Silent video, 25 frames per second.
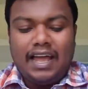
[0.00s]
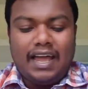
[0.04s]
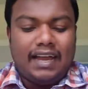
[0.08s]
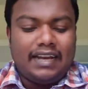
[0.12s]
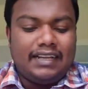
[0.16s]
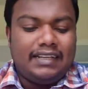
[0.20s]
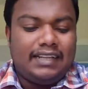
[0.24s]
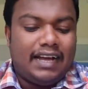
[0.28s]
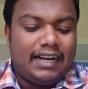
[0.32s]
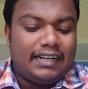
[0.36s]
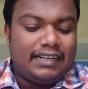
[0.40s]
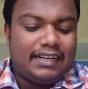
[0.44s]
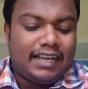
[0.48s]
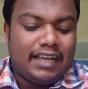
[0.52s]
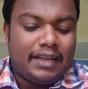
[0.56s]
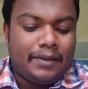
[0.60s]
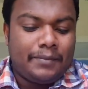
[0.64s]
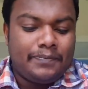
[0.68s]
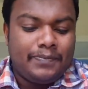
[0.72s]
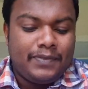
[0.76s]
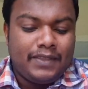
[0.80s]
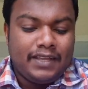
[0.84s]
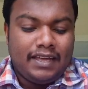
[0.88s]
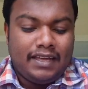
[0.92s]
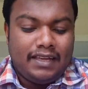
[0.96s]
At that time,
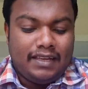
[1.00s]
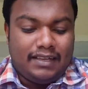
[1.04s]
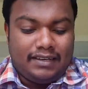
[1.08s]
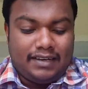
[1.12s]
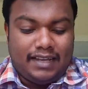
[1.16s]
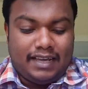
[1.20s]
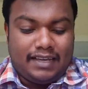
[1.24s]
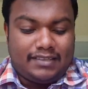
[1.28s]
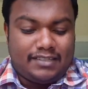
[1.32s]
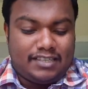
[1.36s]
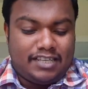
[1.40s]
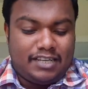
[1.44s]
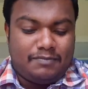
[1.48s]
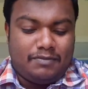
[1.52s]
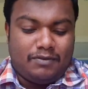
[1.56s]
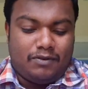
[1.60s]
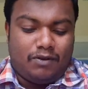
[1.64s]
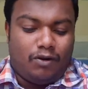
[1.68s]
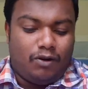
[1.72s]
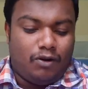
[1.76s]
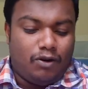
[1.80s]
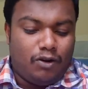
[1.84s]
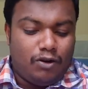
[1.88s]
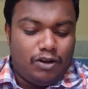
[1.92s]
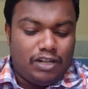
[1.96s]
next tip,
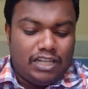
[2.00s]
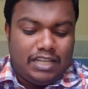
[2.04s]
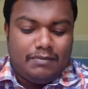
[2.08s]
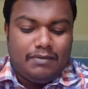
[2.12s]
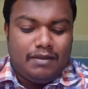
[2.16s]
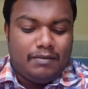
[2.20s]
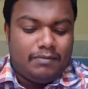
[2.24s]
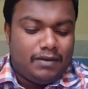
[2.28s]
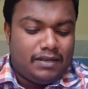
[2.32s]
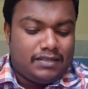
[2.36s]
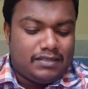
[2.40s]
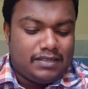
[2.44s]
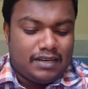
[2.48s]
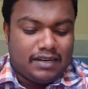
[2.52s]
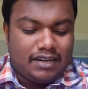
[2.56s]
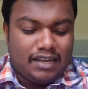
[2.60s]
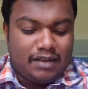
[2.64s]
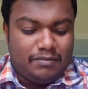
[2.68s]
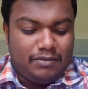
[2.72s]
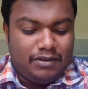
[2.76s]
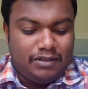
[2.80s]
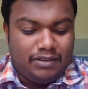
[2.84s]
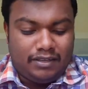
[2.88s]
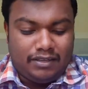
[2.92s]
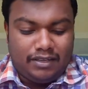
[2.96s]
all the members are
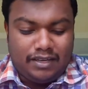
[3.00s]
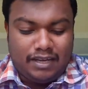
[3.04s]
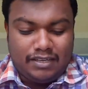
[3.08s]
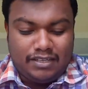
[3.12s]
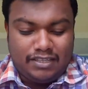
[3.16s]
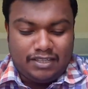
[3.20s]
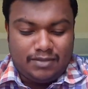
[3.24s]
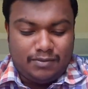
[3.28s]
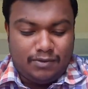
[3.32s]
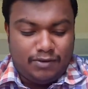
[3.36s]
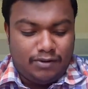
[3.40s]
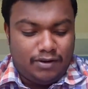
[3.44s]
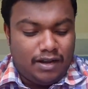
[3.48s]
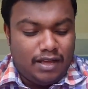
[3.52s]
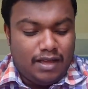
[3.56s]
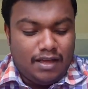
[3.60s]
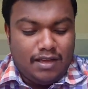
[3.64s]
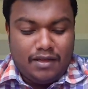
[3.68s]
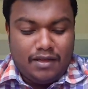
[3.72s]
coming to catch the ball.